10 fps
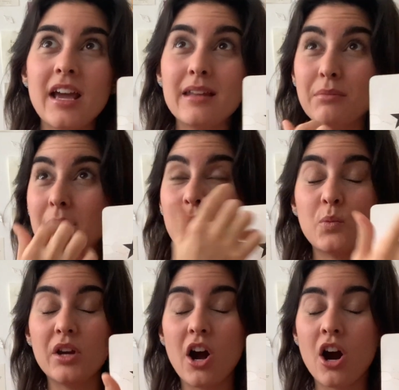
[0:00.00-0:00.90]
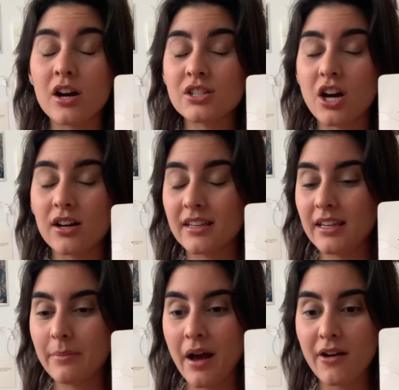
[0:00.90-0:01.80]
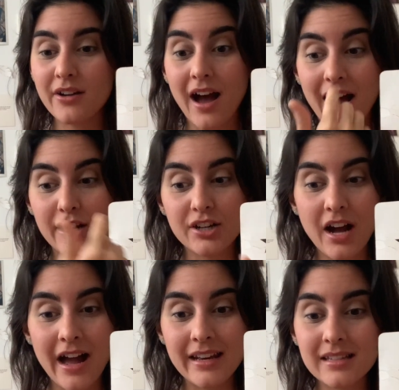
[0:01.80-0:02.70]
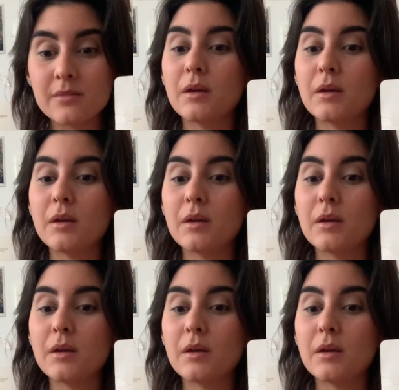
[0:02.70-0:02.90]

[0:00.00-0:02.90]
And maybe we are talking about higher guidance.